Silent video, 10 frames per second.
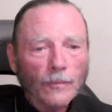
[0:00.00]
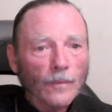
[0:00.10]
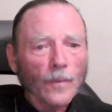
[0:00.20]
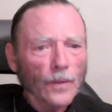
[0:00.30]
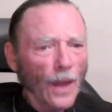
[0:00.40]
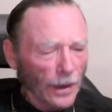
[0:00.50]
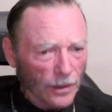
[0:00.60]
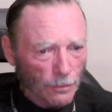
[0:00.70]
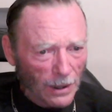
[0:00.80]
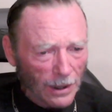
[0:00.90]
Not
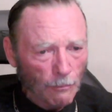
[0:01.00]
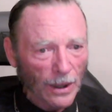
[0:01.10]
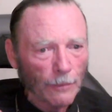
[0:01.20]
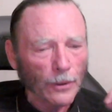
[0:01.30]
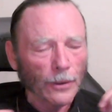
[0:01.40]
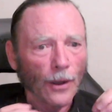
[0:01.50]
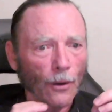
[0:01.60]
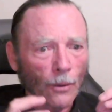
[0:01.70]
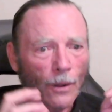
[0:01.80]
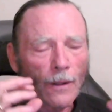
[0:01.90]
as many people
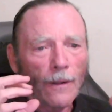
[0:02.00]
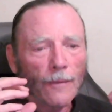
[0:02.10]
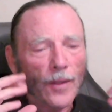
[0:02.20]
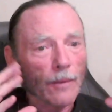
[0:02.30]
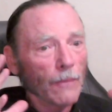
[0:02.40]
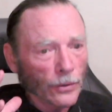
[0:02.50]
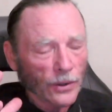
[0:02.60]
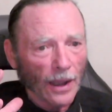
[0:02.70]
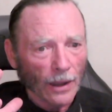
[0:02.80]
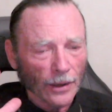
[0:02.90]
know that most
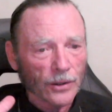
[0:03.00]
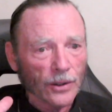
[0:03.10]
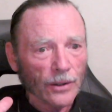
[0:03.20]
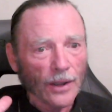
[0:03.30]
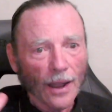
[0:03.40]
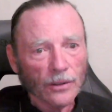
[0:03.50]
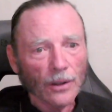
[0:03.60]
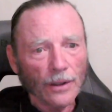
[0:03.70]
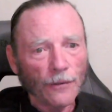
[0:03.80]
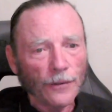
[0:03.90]
galaxies,
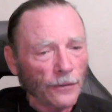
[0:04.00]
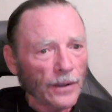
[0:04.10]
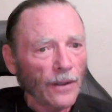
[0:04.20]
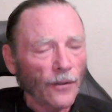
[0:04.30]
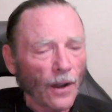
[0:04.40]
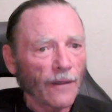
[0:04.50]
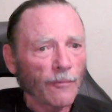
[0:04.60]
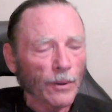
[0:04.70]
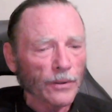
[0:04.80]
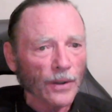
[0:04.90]
actually
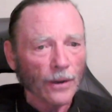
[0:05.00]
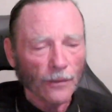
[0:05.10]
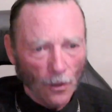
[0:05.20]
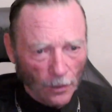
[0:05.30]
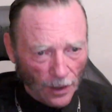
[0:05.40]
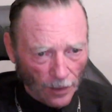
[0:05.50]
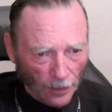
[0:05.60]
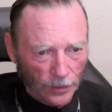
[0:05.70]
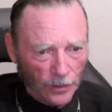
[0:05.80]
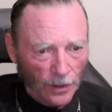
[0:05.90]
55% of all
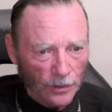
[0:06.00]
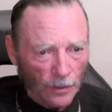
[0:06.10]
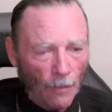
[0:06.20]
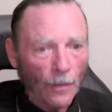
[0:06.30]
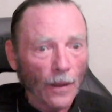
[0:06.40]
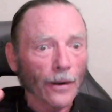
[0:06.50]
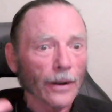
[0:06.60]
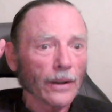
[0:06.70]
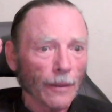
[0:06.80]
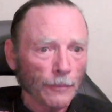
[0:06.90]
galaxies, are
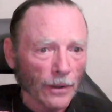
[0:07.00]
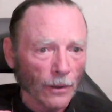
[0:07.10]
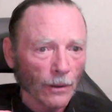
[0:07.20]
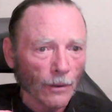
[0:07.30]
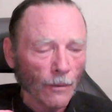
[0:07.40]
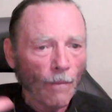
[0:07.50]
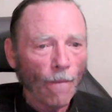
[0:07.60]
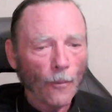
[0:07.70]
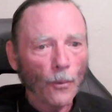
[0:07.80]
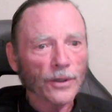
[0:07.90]
elliptical,
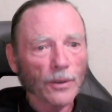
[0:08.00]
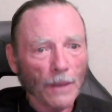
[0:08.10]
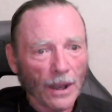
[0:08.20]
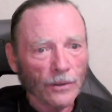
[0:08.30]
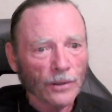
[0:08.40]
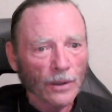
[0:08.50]
which means